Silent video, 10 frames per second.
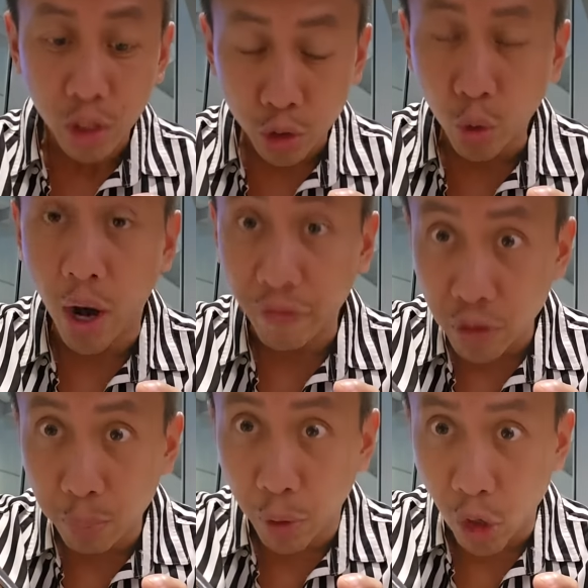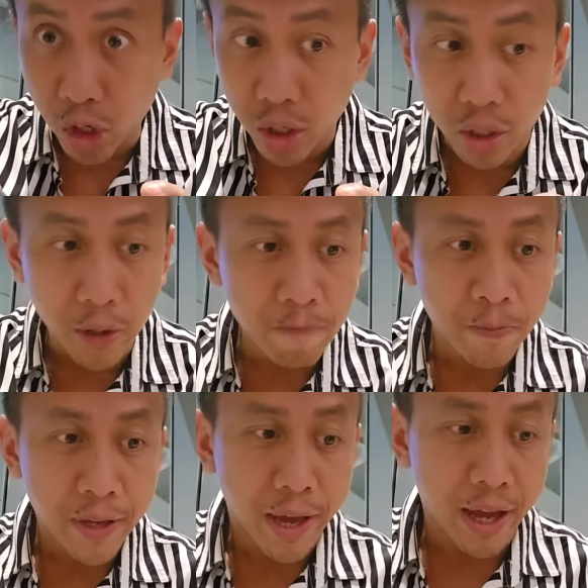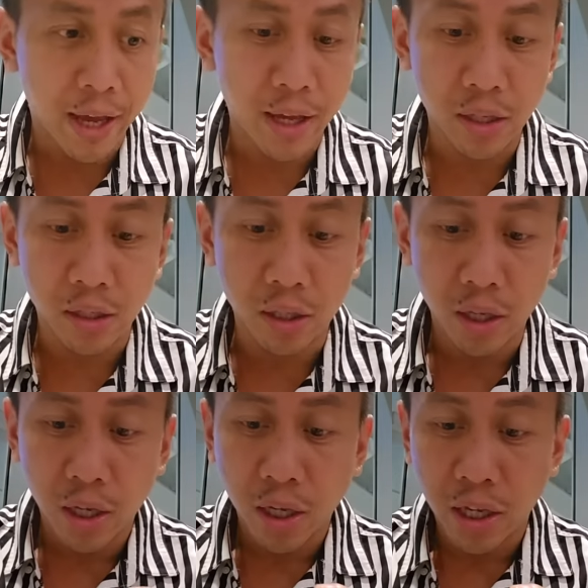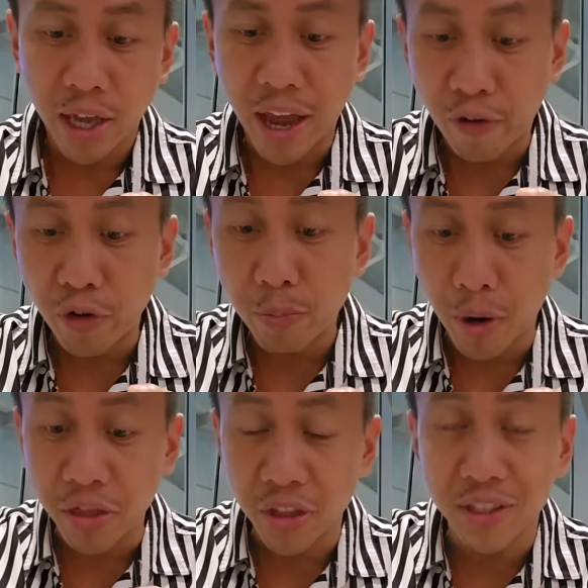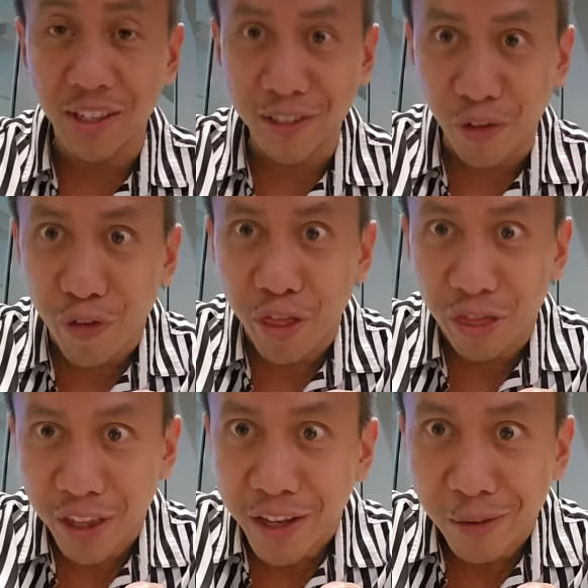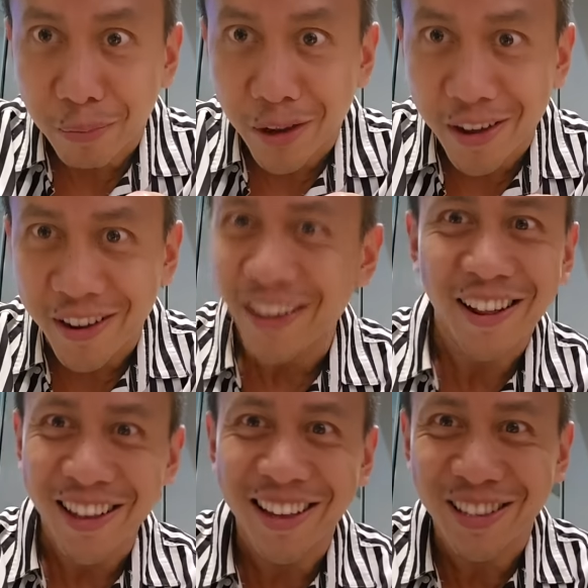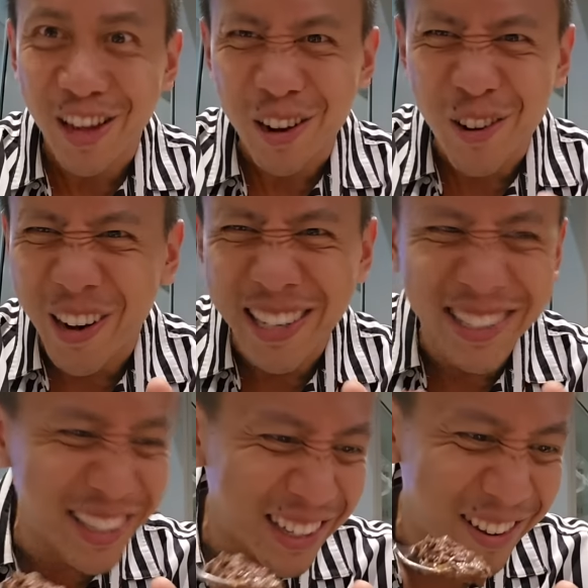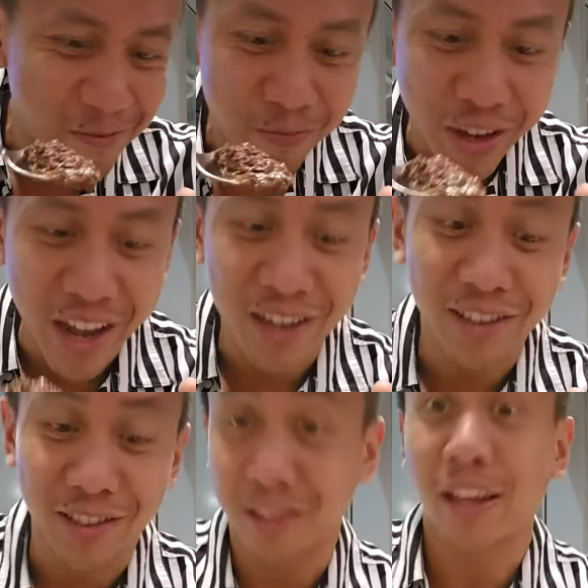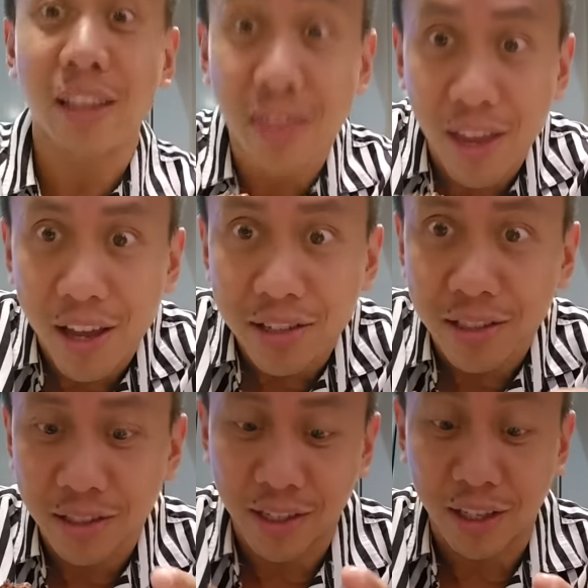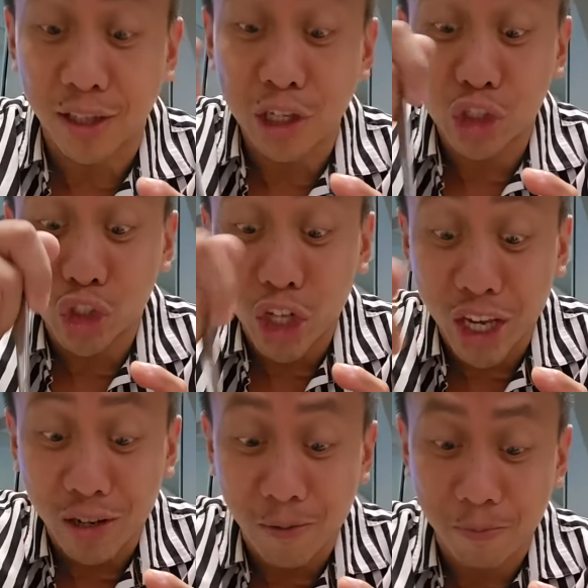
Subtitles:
You have to book, and every month it's a different theme. Isn't that crazy? And it's like this, it's like legit.